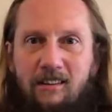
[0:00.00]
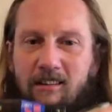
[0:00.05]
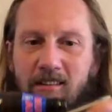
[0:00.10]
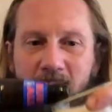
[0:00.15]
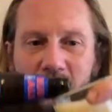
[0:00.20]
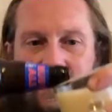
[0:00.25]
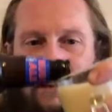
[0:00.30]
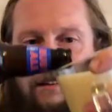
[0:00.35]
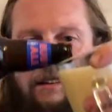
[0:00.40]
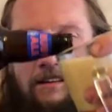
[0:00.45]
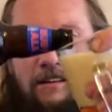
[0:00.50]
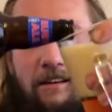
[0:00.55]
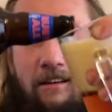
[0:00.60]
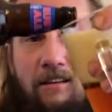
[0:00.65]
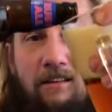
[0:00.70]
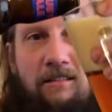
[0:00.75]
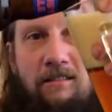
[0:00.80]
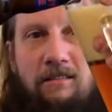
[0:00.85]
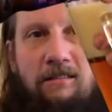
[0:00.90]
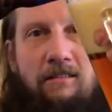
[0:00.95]
that
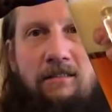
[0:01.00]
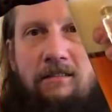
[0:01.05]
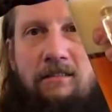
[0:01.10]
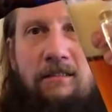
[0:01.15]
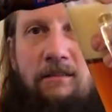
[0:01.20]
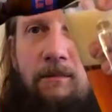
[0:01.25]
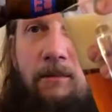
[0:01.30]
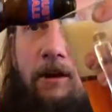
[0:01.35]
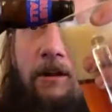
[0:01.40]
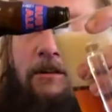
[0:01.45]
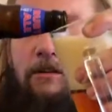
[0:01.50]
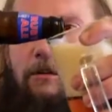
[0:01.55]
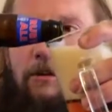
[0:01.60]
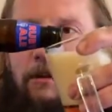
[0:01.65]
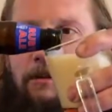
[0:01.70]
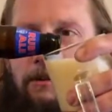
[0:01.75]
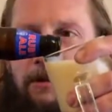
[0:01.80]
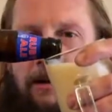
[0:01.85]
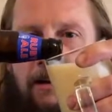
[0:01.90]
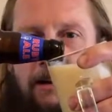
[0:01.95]
I'm not
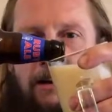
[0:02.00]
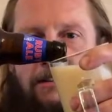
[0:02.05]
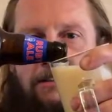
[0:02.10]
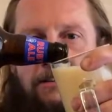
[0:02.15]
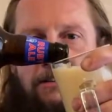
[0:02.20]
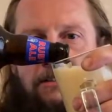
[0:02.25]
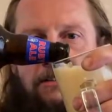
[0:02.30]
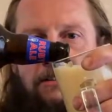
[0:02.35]
doing well either.